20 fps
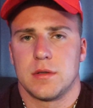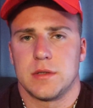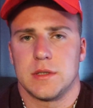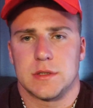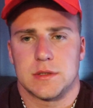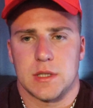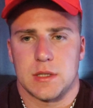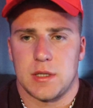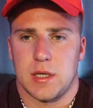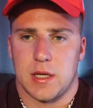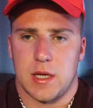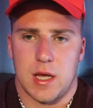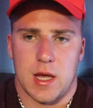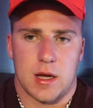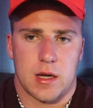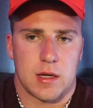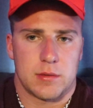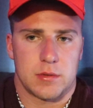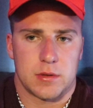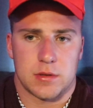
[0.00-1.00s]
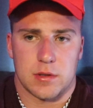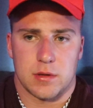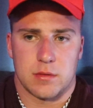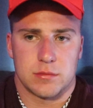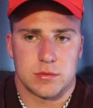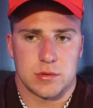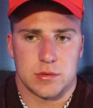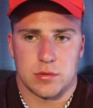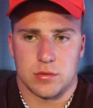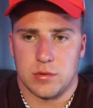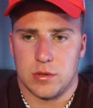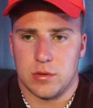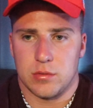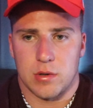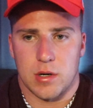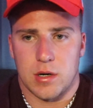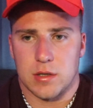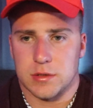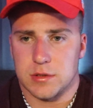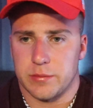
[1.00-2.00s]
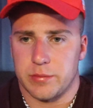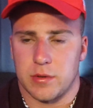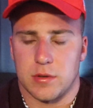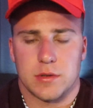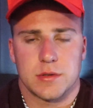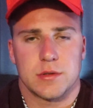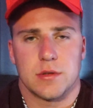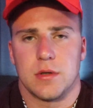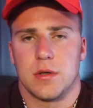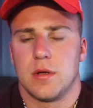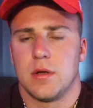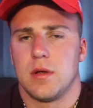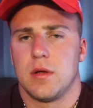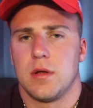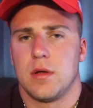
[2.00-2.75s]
Just like they can't come to terms with who you are as a person.